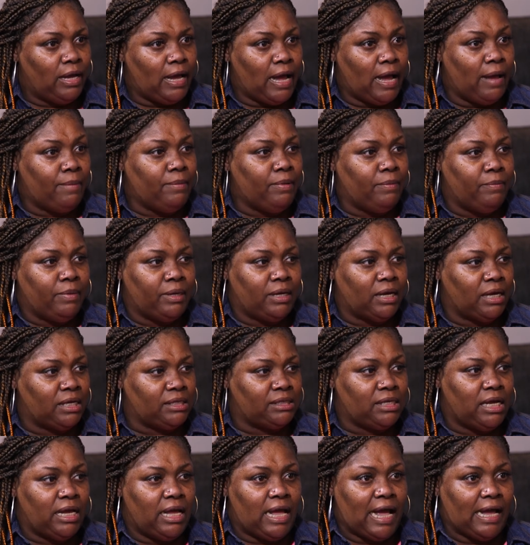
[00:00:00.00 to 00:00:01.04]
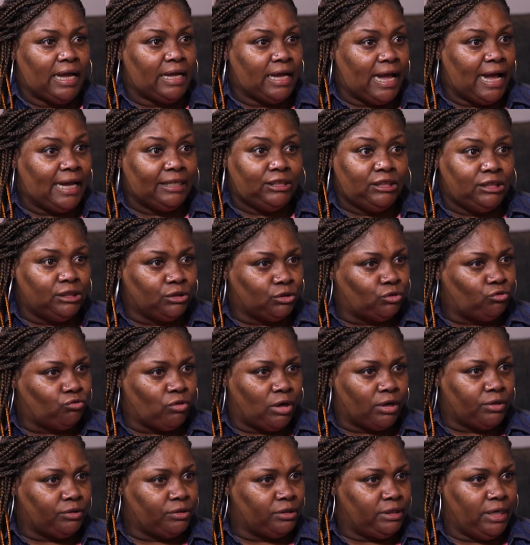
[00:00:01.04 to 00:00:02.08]
I mean, because I still
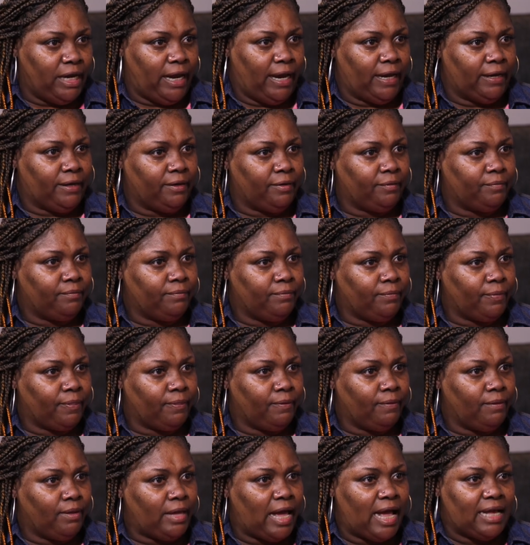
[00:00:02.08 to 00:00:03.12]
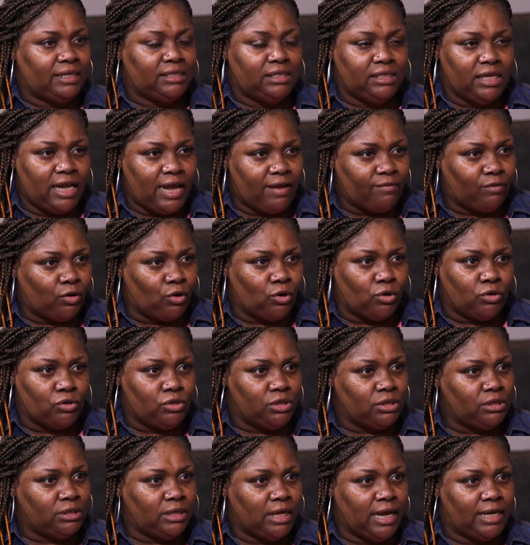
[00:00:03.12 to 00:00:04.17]
struggle today. I still have
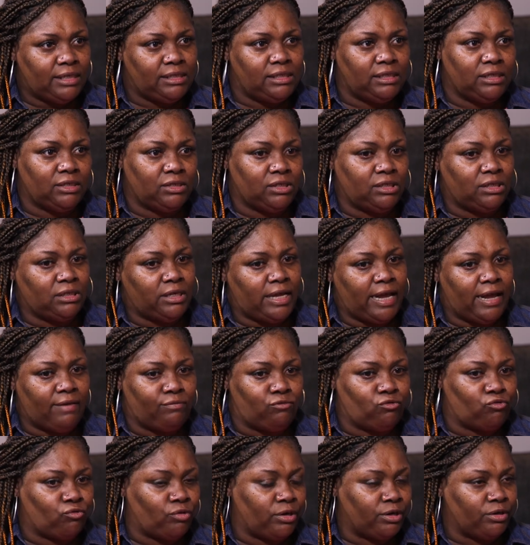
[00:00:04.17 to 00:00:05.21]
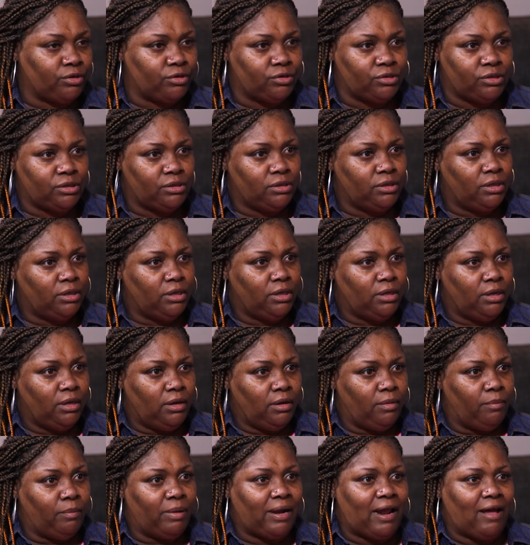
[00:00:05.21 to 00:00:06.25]
urges, I still have triggers,
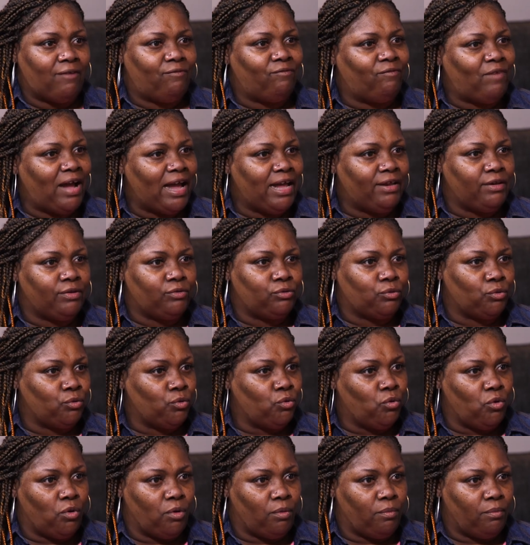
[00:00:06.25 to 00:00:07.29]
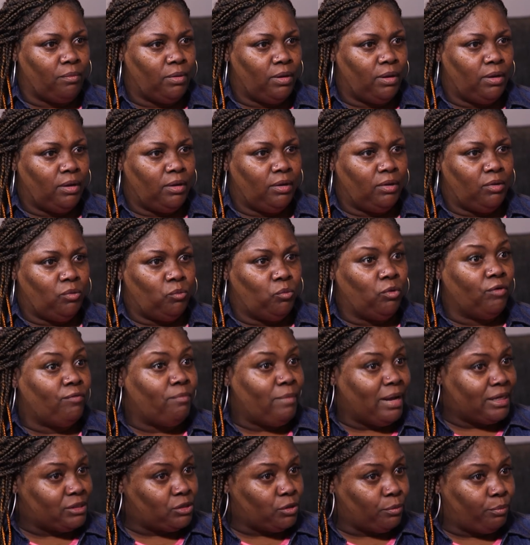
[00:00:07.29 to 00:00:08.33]
but I fight through them with
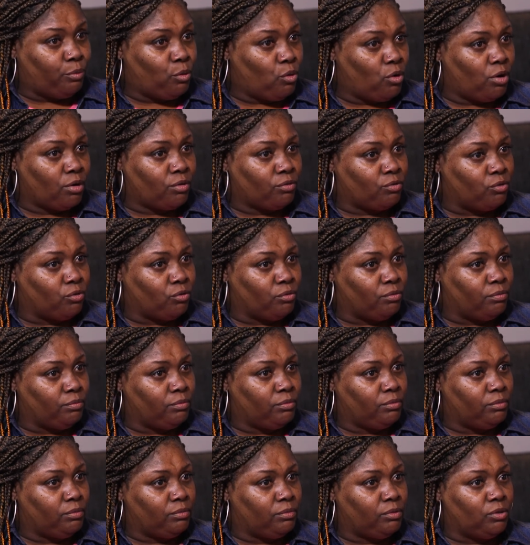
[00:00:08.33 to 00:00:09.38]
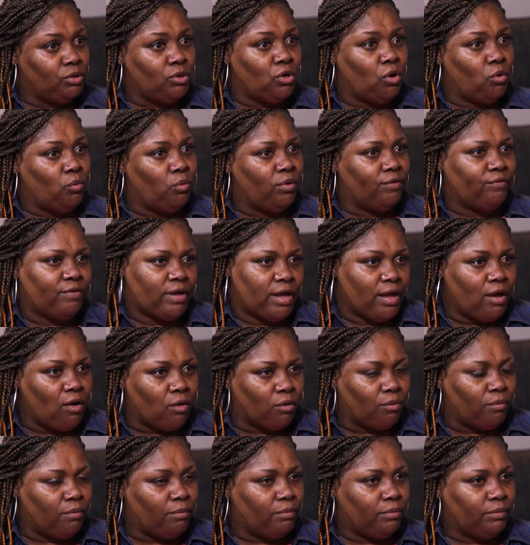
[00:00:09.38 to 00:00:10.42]
my support group, you know, with
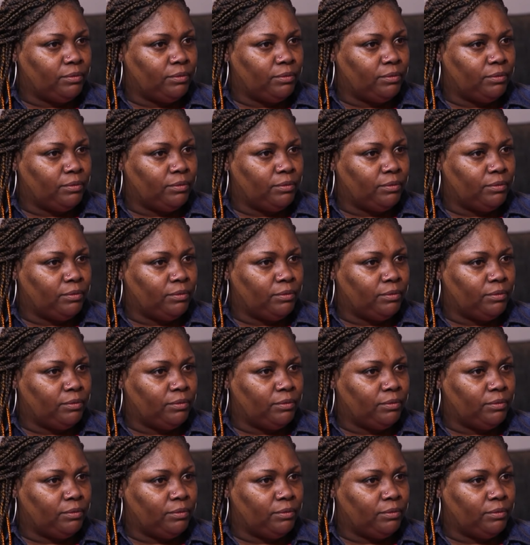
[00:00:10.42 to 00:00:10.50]
help.